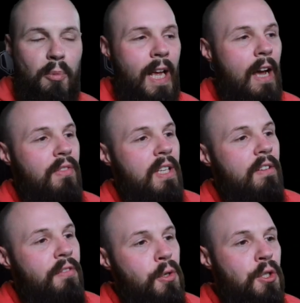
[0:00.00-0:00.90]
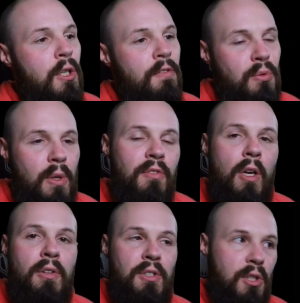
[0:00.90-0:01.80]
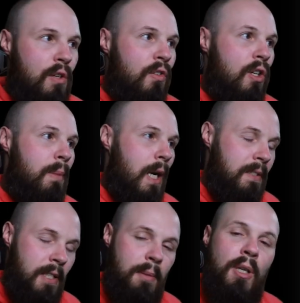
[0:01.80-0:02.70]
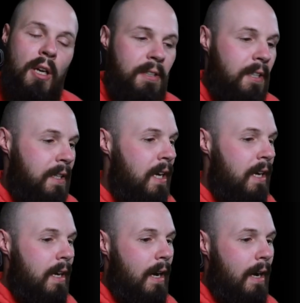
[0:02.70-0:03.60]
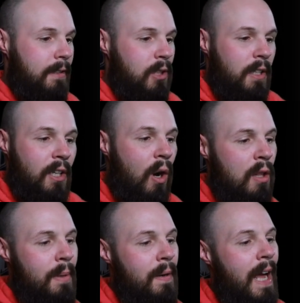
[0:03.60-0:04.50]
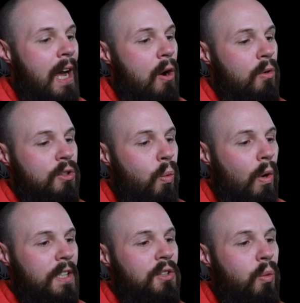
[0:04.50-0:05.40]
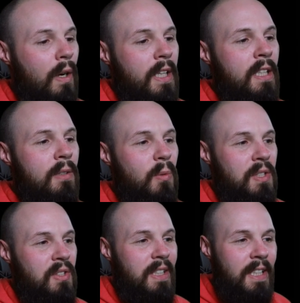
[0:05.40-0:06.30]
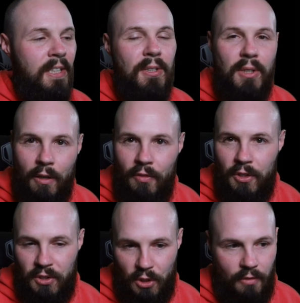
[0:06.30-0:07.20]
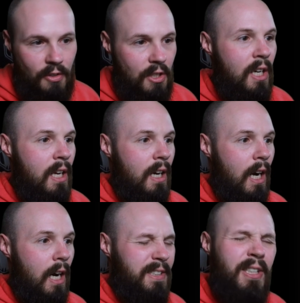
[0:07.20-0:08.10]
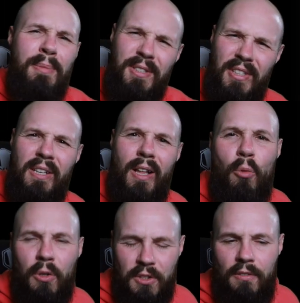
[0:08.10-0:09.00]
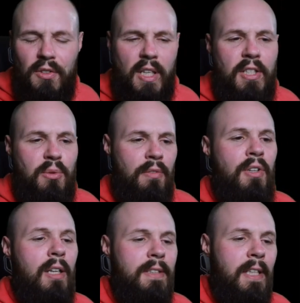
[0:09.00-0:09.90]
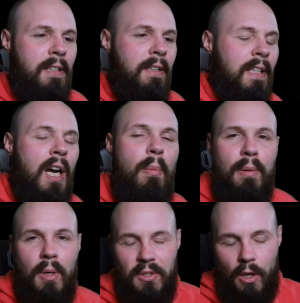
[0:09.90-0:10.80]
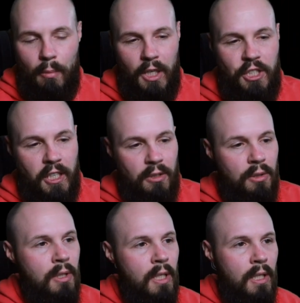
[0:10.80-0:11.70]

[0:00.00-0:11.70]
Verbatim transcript: we have the Future of Swift on the Server by Tim Condon, talking all about how 2020 was the year of the server. You're going to be seeing a lot more server-side Swift content in the coming months on my channel.